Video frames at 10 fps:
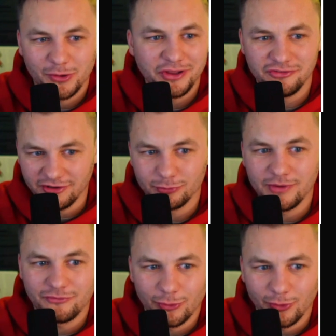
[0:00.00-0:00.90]
Okay, just
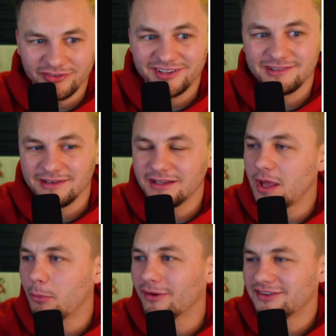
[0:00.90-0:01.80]
went for 60
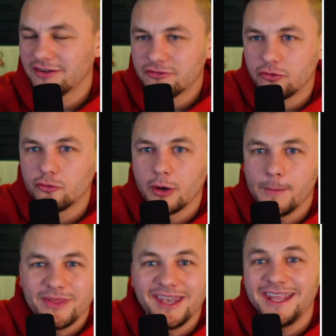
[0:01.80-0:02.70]
DK points against Detroit,
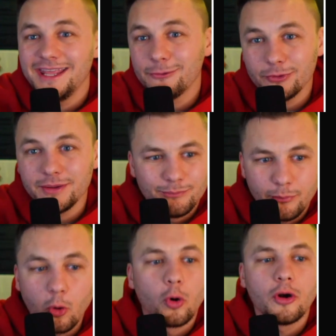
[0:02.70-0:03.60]
an equally
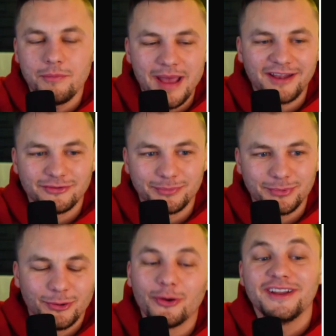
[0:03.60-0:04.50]
poor matchup,
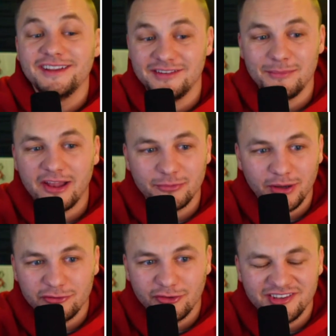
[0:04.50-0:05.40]
or easy
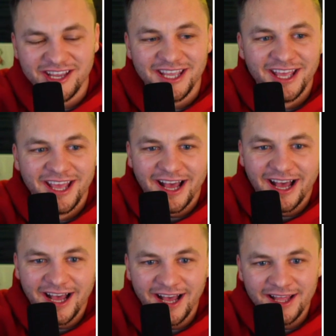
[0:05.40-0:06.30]
matchup, I should say.
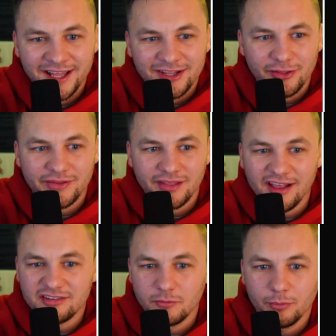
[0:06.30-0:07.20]
Look at the
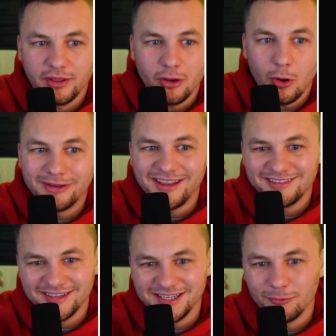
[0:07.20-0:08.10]
last time we played
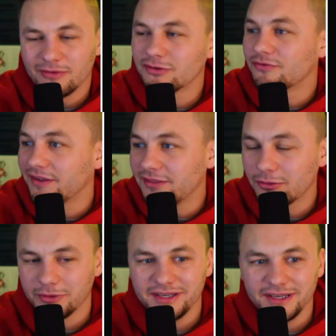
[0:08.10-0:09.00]
OKC, went for
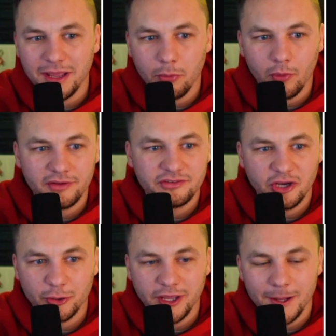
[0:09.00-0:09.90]
53 DK points.
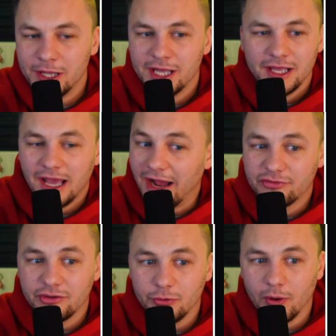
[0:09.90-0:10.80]
Okay,
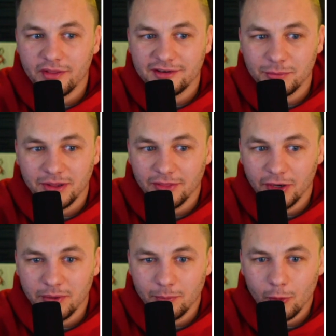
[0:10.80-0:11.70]
obviously you'd want that to be a
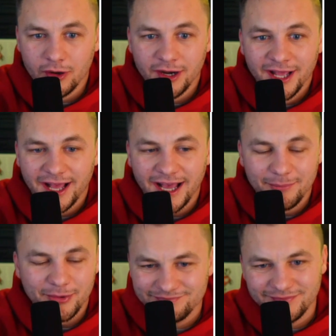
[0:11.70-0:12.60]
little bit more,
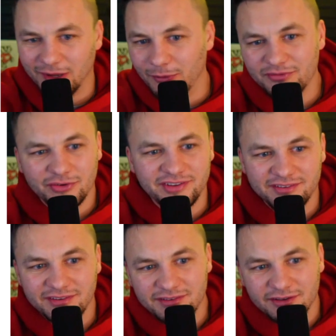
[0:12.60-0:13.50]
but, you know, went for
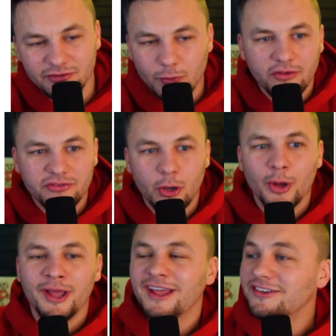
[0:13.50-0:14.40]
66 as well. So
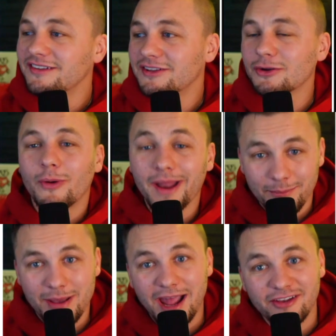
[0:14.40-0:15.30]
just a
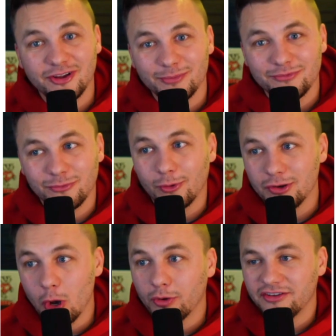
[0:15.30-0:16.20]
great matchup for
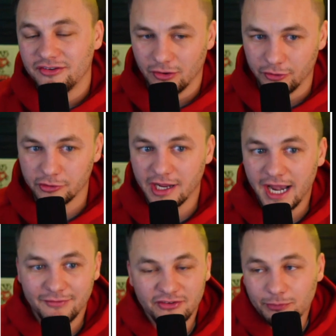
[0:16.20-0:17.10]
Jokic. You know, you're
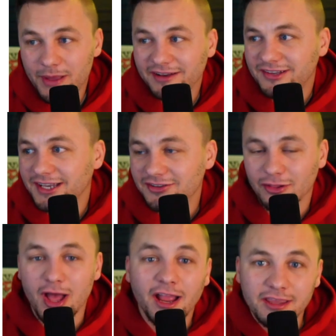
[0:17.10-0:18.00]
kind of expecting to
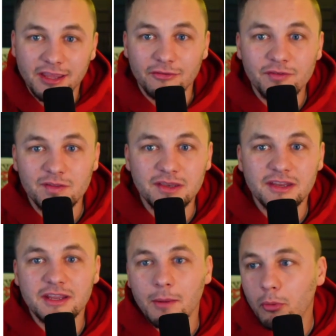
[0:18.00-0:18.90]
lock in 50
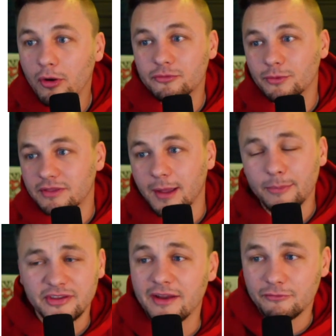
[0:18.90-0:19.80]
DK points with the
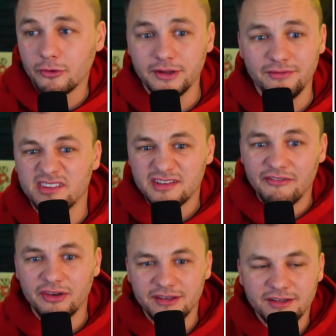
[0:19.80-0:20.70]
upside for even
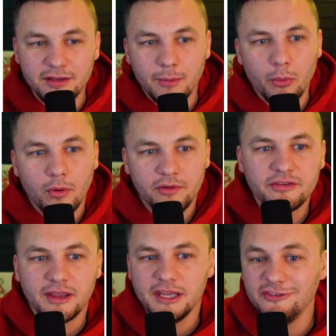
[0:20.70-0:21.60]
70 DK
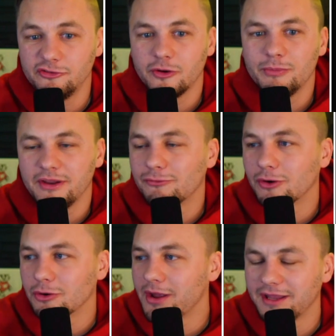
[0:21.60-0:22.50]
points. Like, he should be in
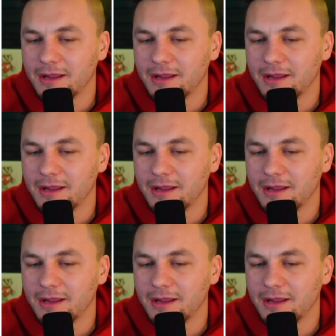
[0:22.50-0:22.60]
for a great game.